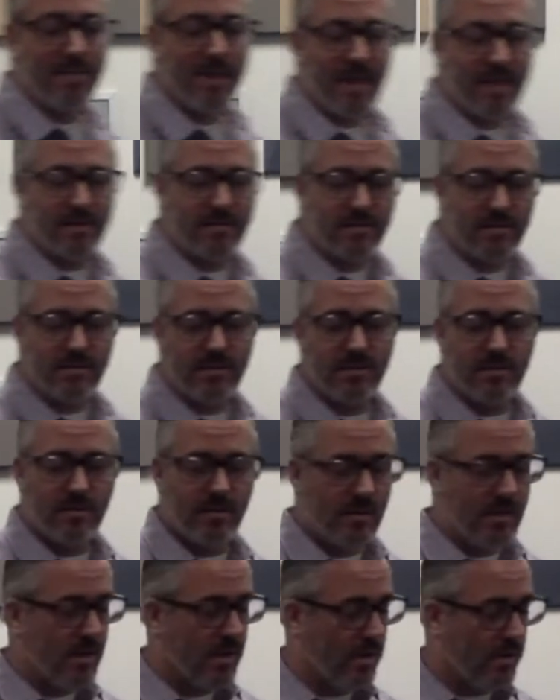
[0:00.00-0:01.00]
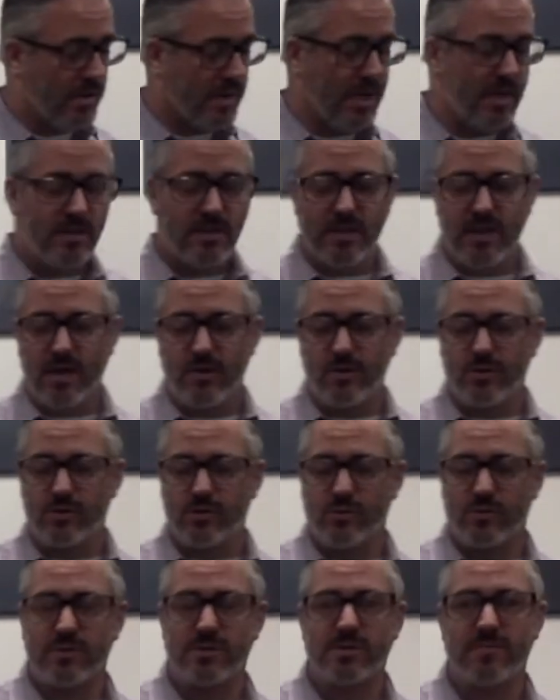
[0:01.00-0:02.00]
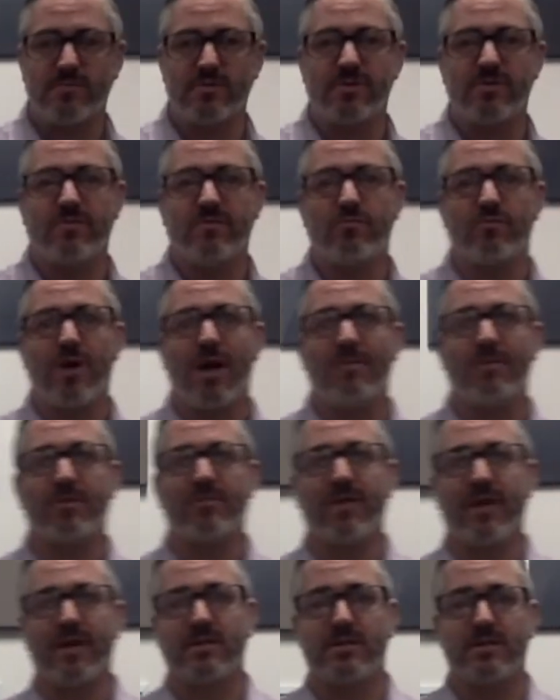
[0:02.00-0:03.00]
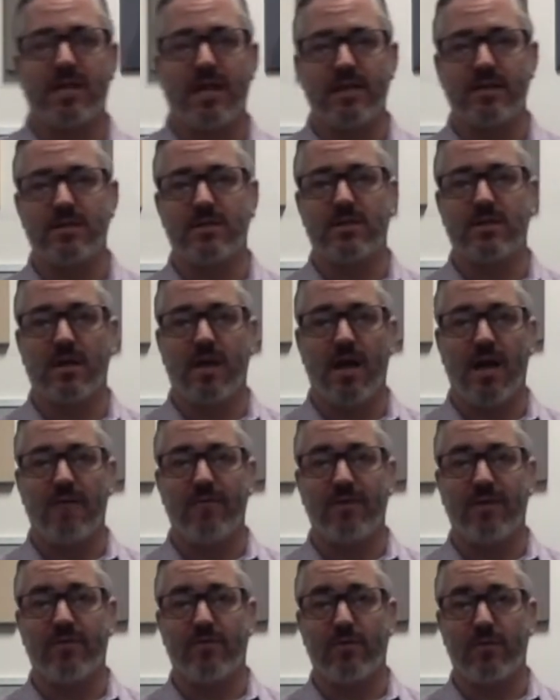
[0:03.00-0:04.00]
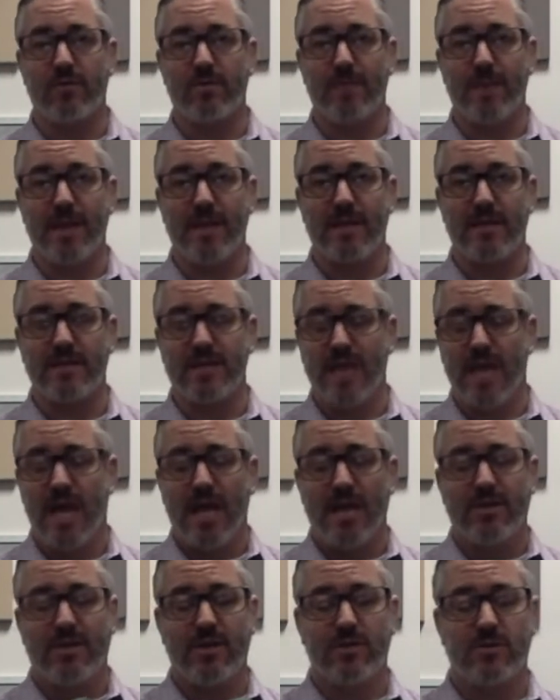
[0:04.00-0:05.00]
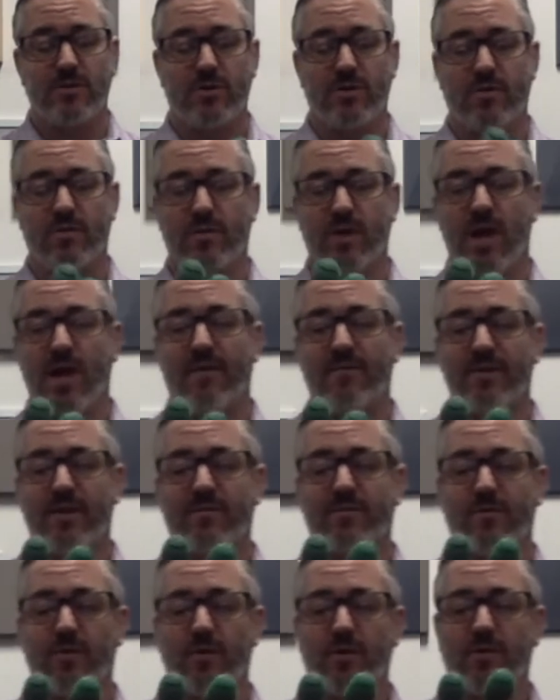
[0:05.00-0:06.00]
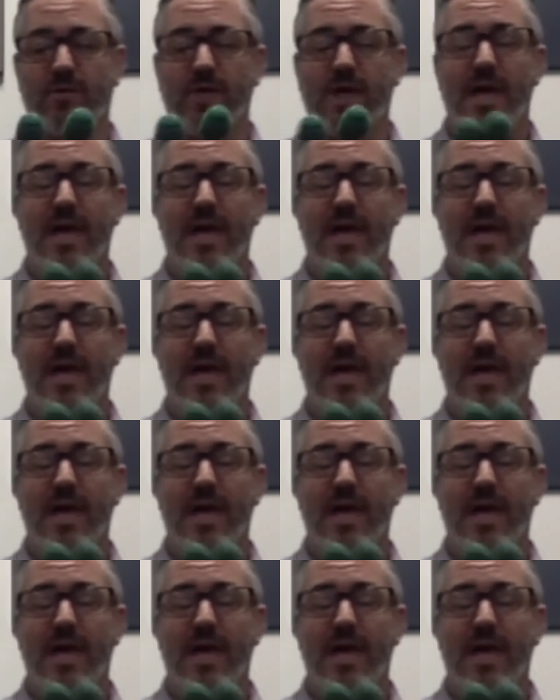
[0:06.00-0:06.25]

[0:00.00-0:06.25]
end, okay, now those were some Robert Van Cise Vic Firth mallets. These are Vic Firth